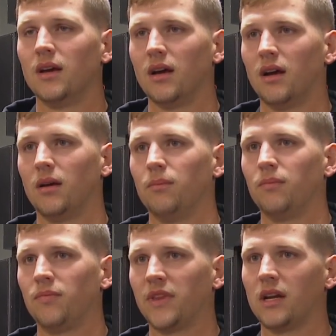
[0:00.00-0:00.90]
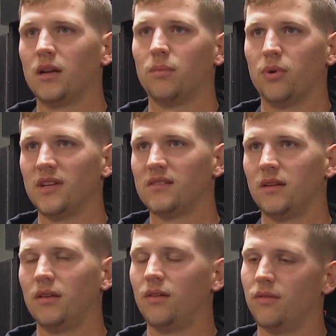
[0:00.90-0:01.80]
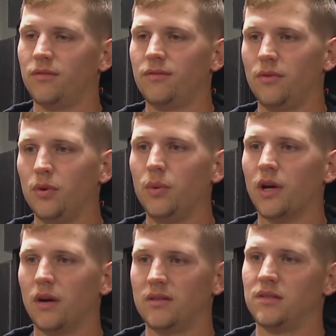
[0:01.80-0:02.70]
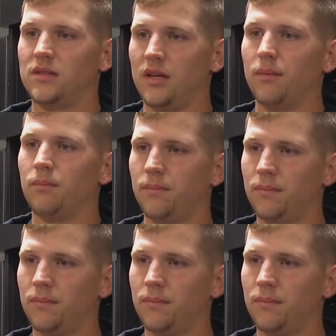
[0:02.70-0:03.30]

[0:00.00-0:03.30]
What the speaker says: kind of the precedent of who we are as a team.